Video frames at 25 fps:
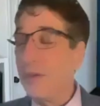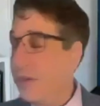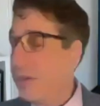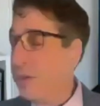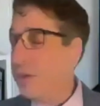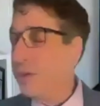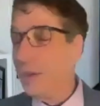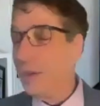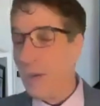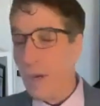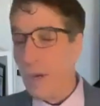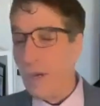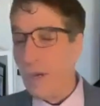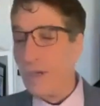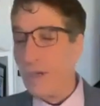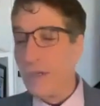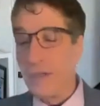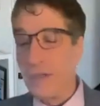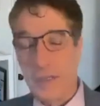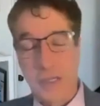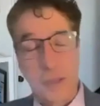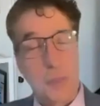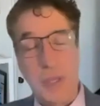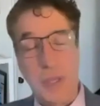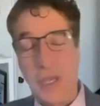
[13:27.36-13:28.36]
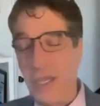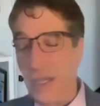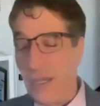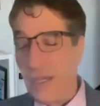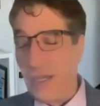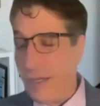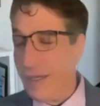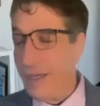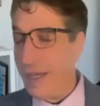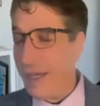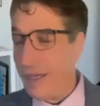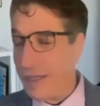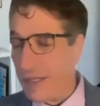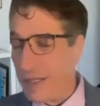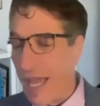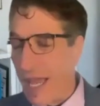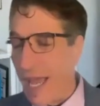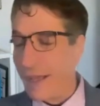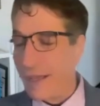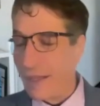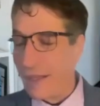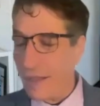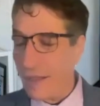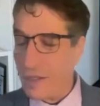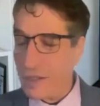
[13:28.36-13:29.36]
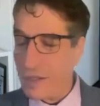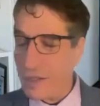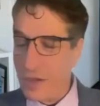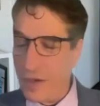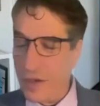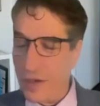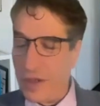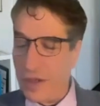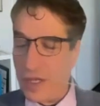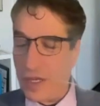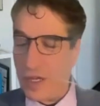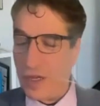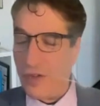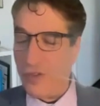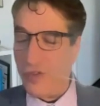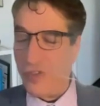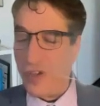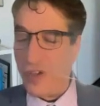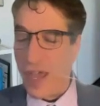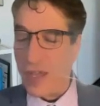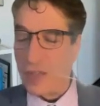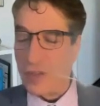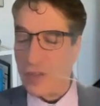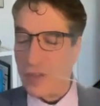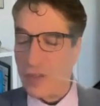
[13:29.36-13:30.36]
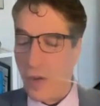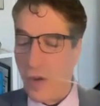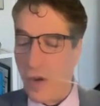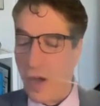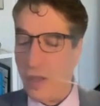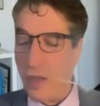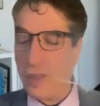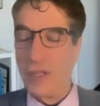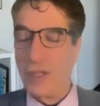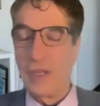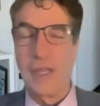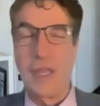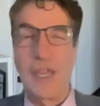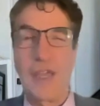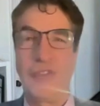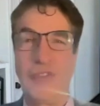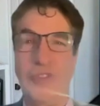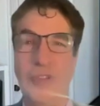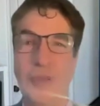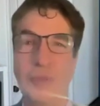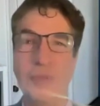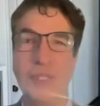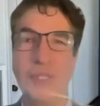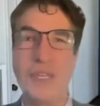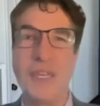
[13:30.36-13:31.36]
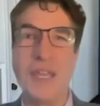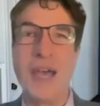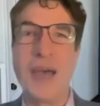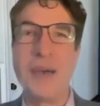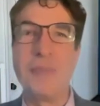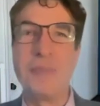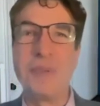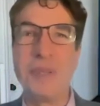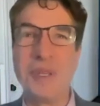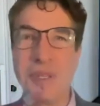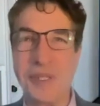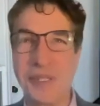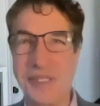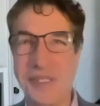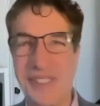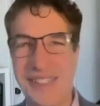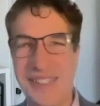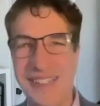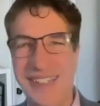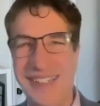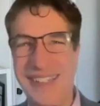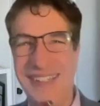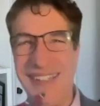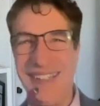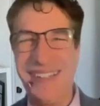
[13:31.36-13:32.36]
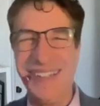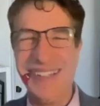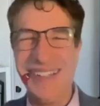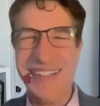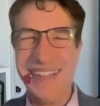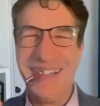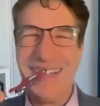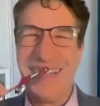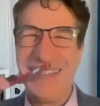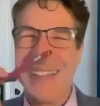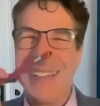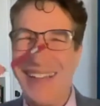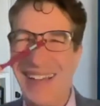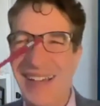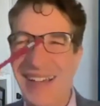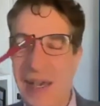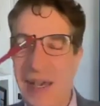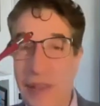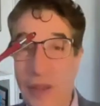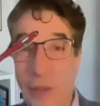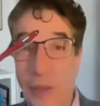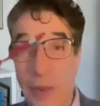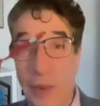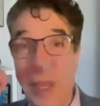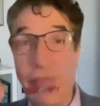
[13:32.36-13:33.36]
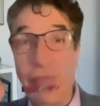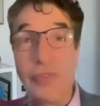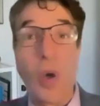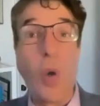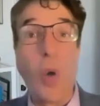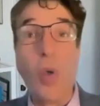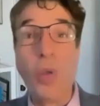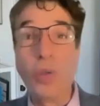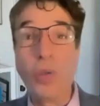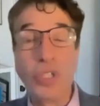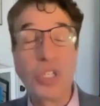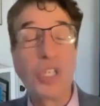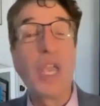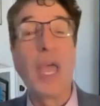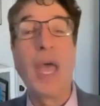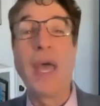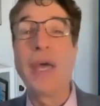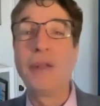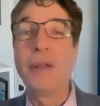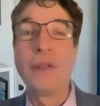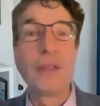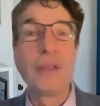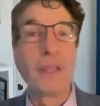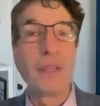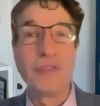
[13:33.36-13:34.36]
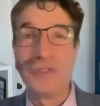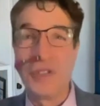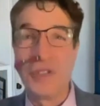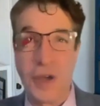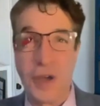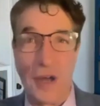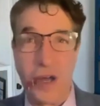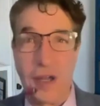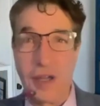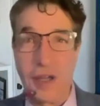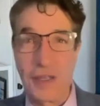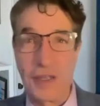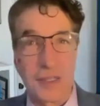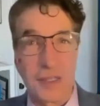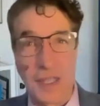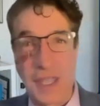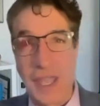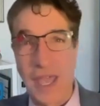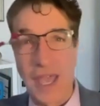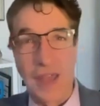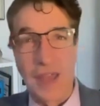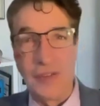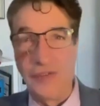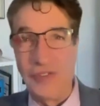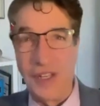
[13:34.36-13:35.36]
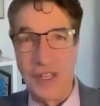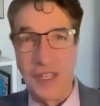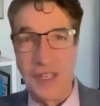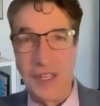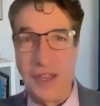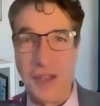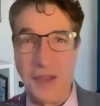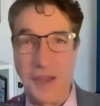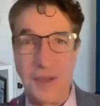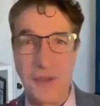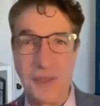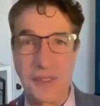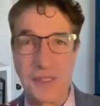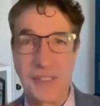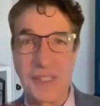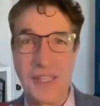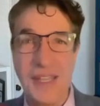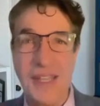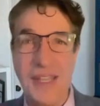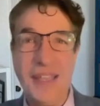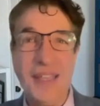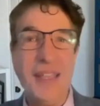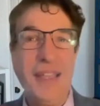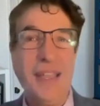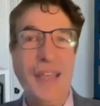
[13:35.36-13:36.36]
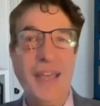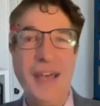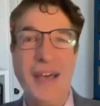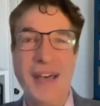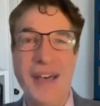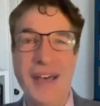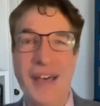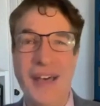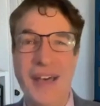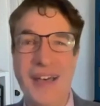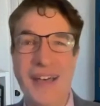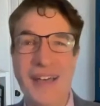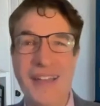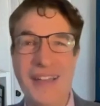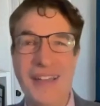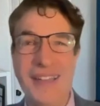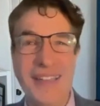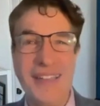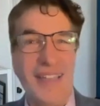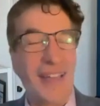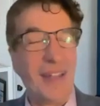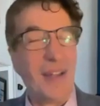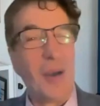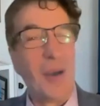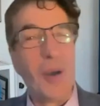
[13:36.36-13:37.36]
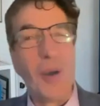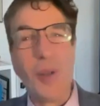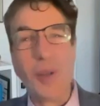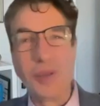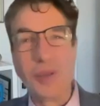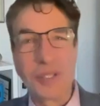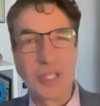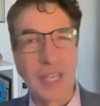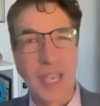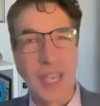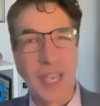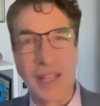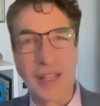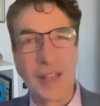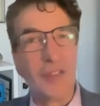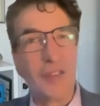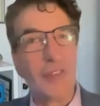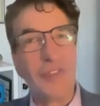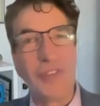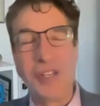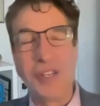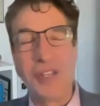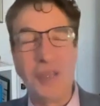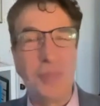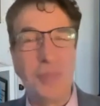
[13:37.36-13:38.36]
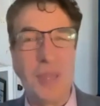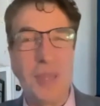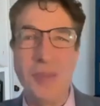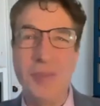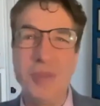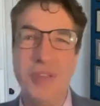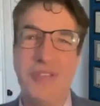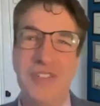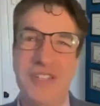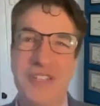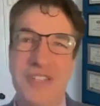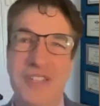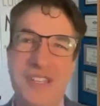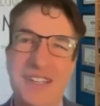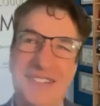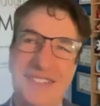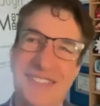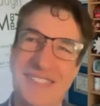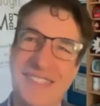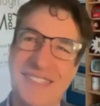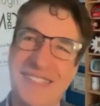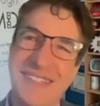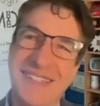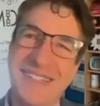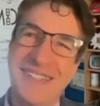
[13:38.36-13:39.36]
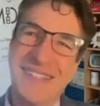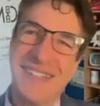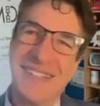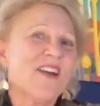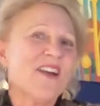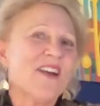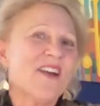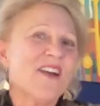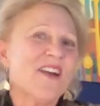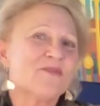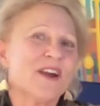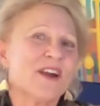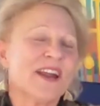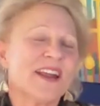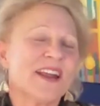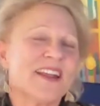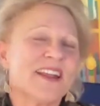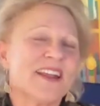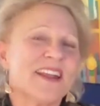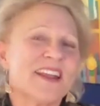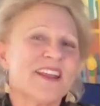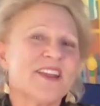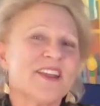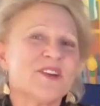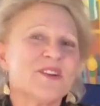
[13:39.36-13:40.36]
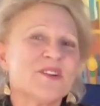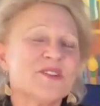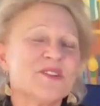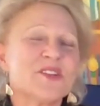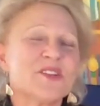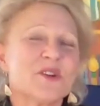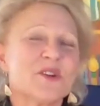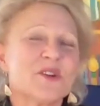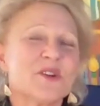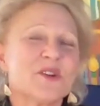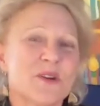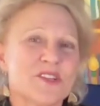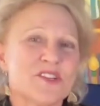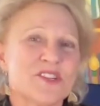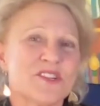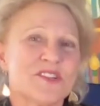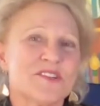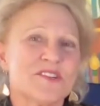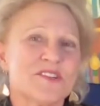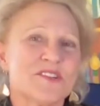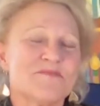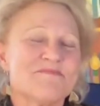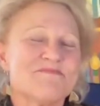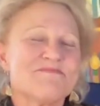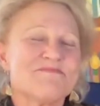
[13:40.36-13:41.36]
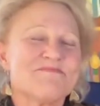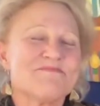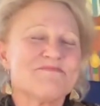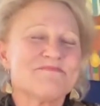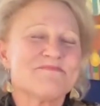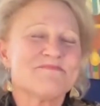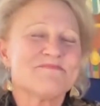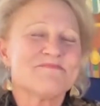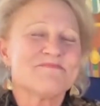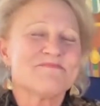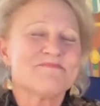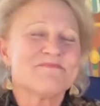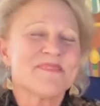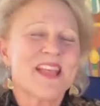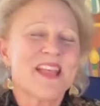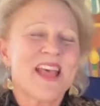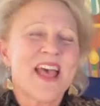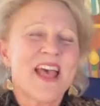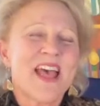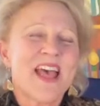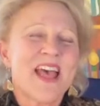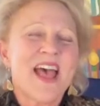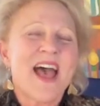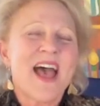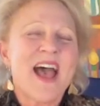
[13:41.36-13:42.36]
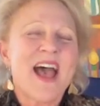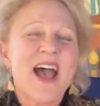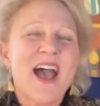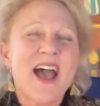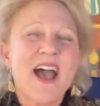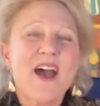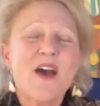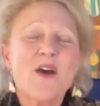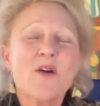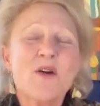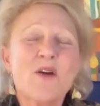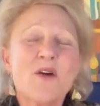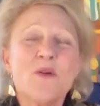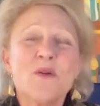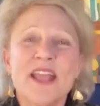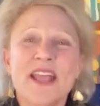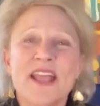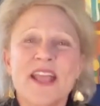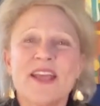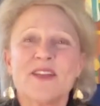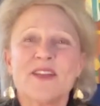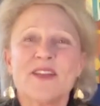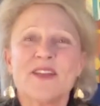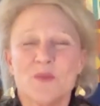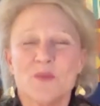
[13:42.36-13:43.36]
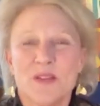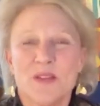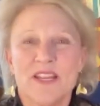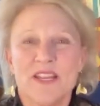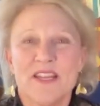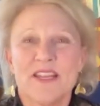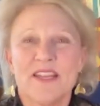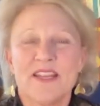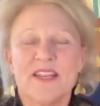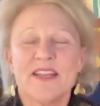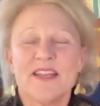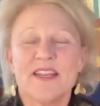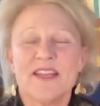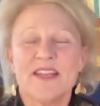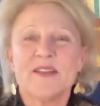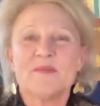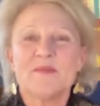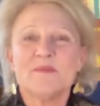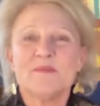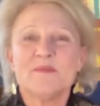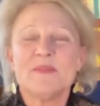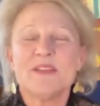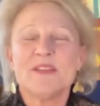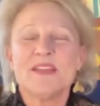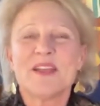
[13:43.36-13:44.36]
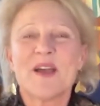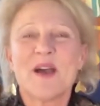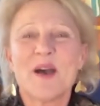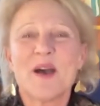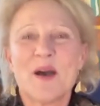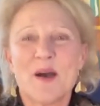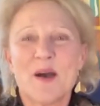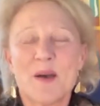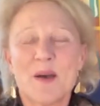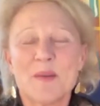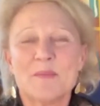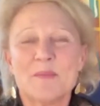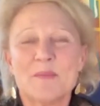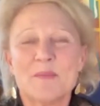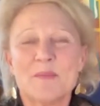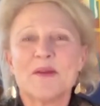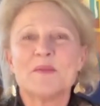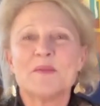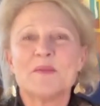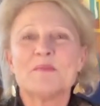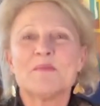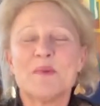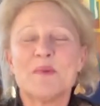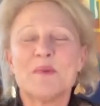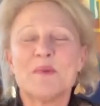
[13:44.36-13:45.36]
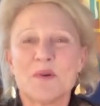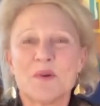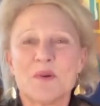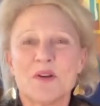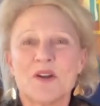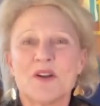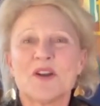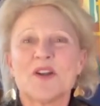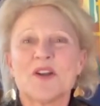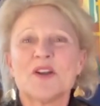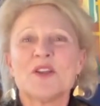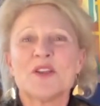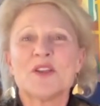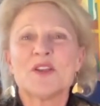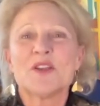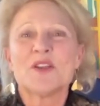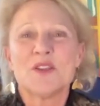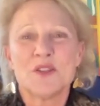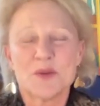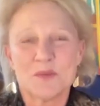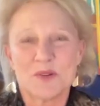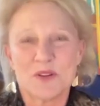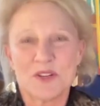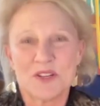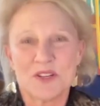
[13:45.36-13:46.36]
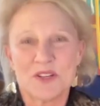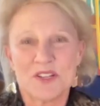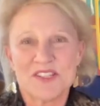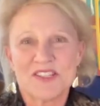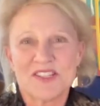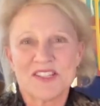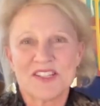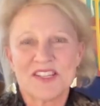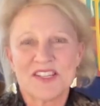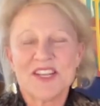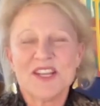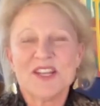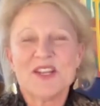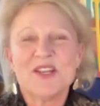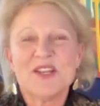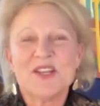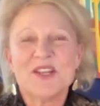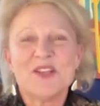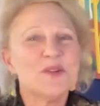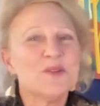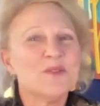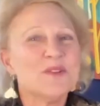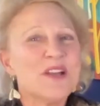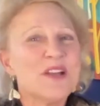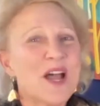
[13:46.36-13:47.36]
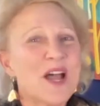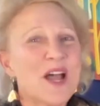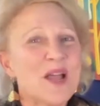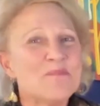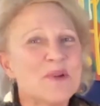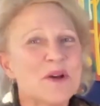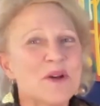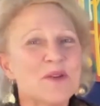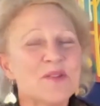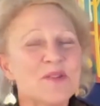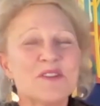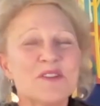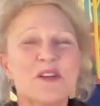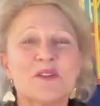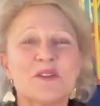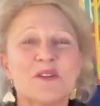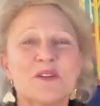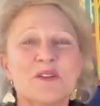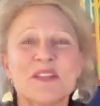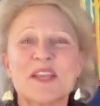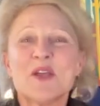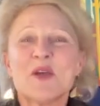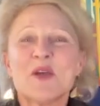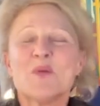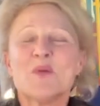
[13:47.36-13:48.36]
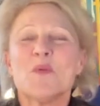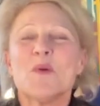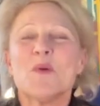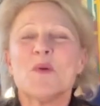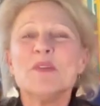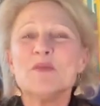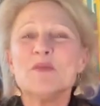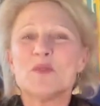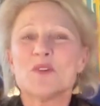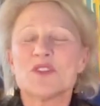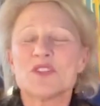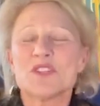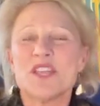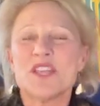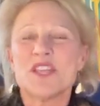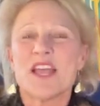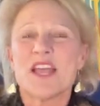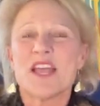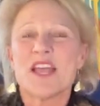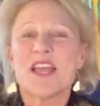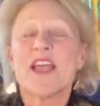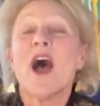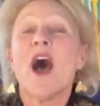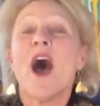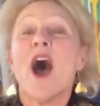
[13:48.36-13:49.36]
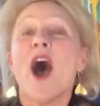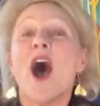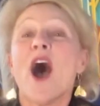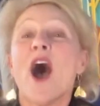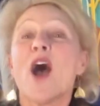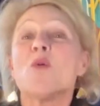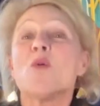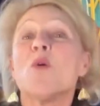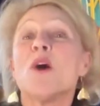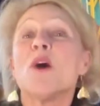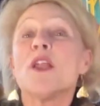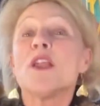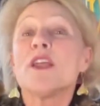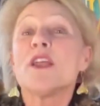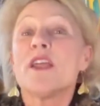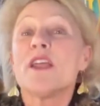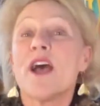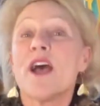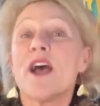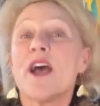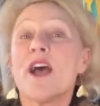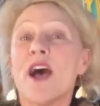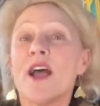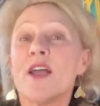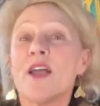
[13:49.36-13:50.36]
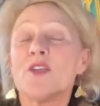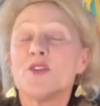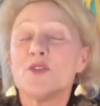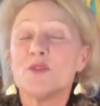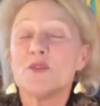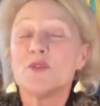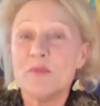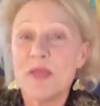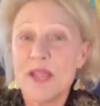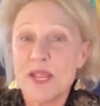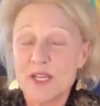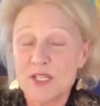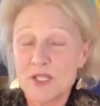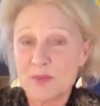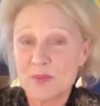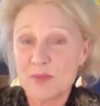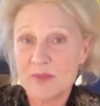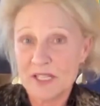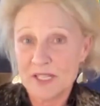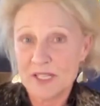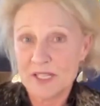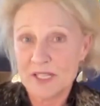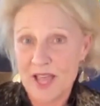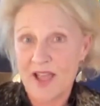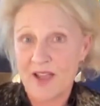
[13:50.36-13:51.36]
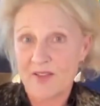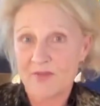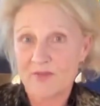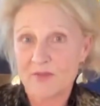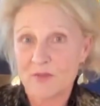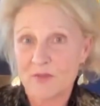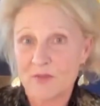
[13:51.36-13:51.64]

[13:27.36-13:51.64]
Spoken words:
You are speaking exactly the truth. And in fact, on the Laugh M.D app, you'll see that we have a whole channel of dog and cat videos, and a whole channel of funny baby videos. All right, Frank, here's the question. How can we become more humorous? You and I both know, like, women will say, I want a guy who makes me laugh.